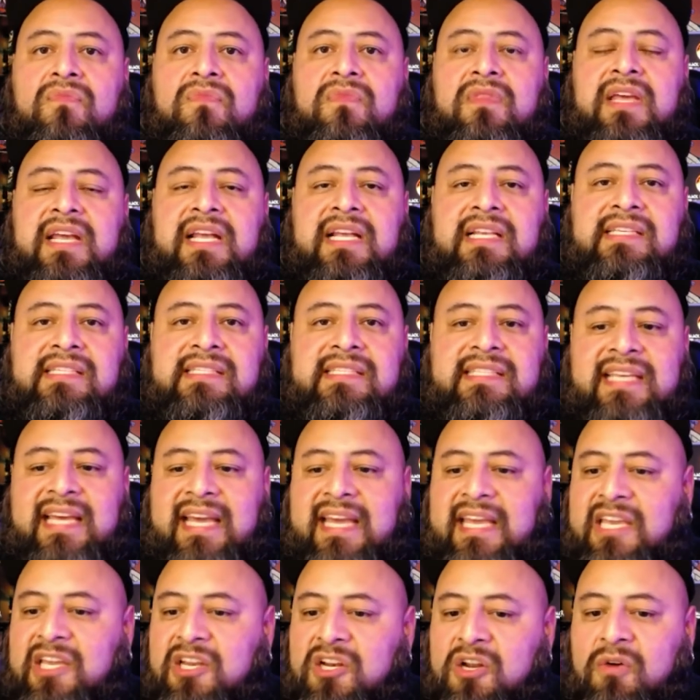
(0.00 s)
and say,
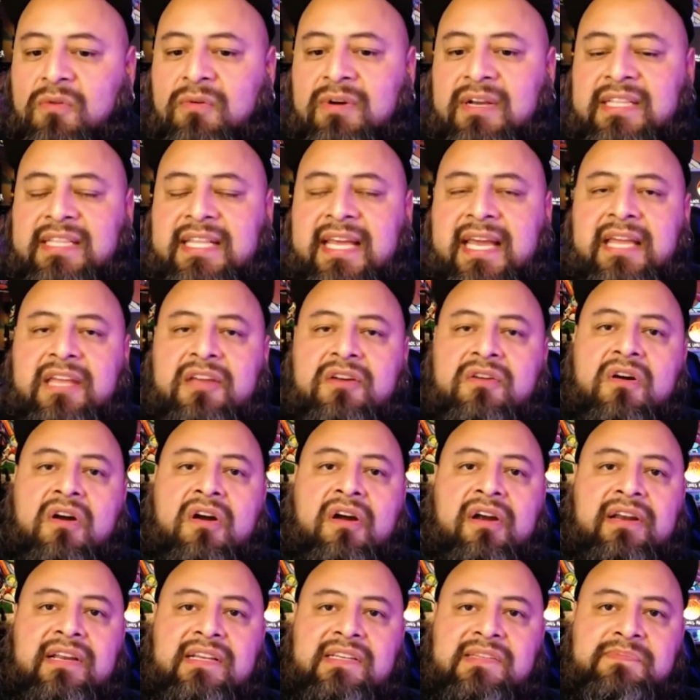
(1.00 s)
you know what, Dan, your
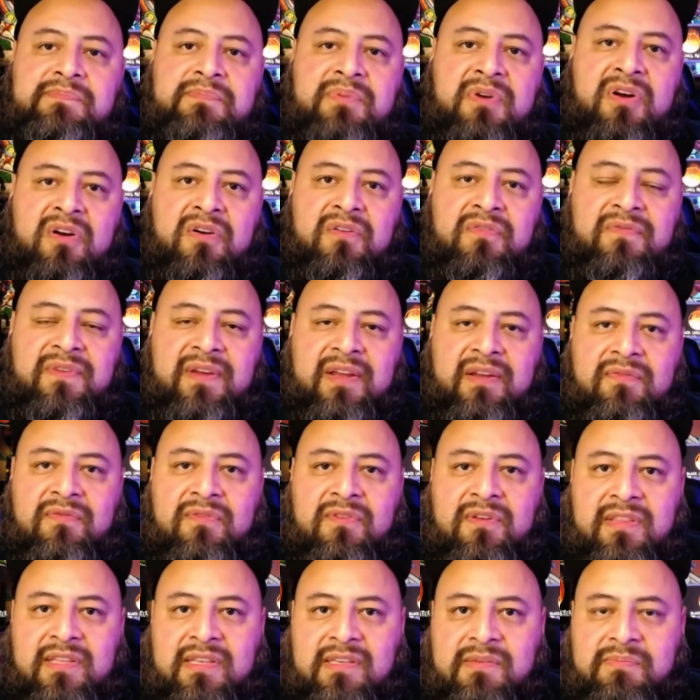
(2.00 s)
art is perfect
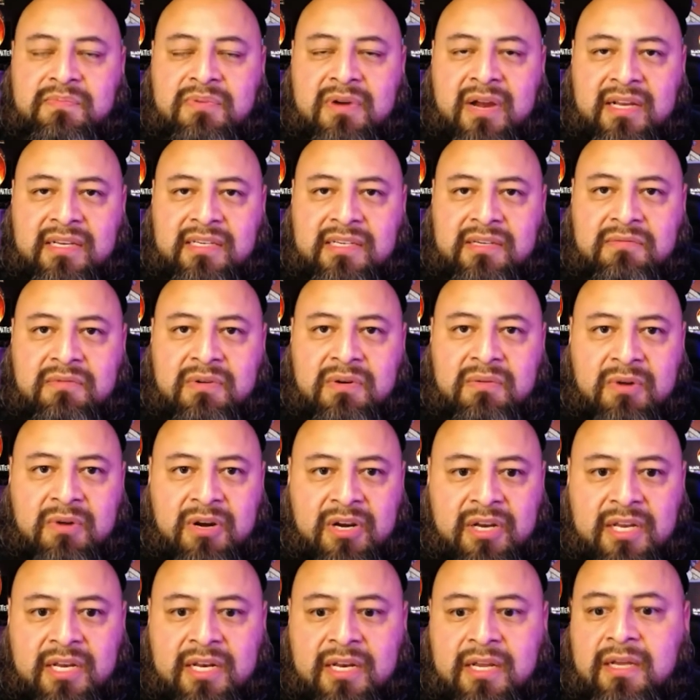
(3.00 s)
for this project we're
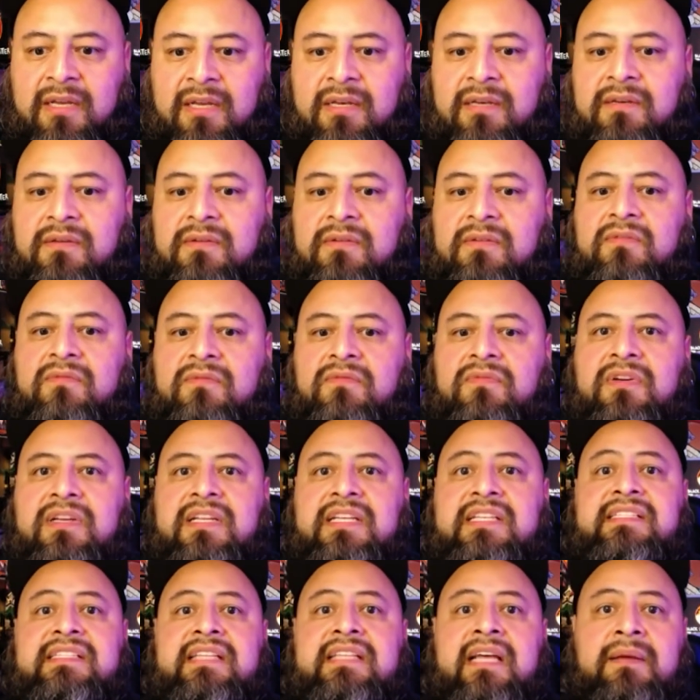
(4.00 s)
working on, for
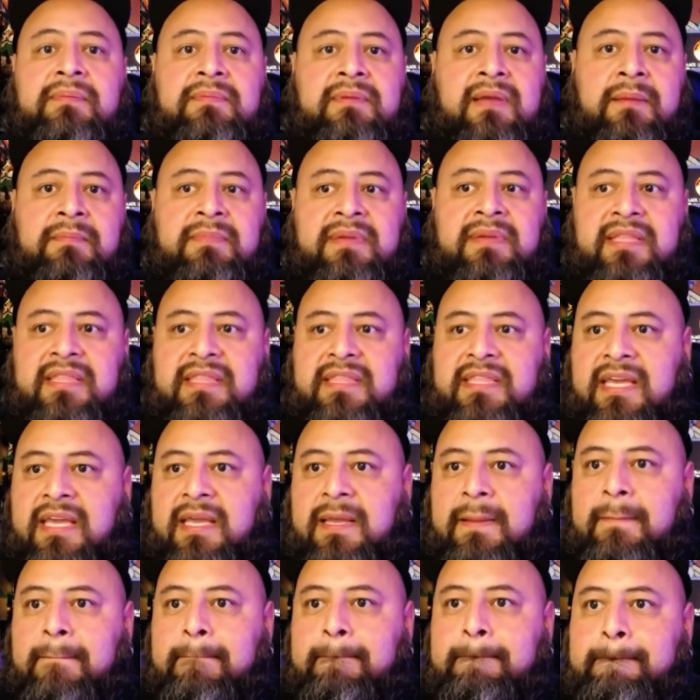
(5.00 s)
this upcoming
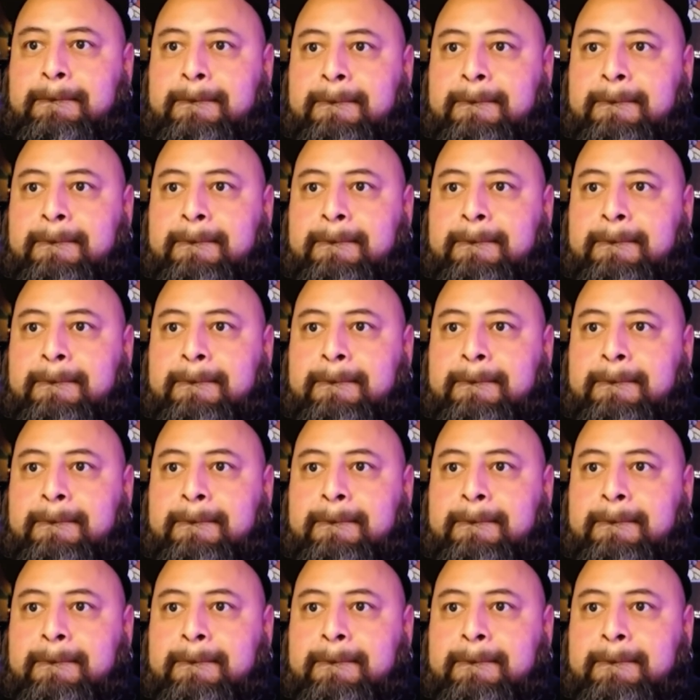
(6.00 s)
thing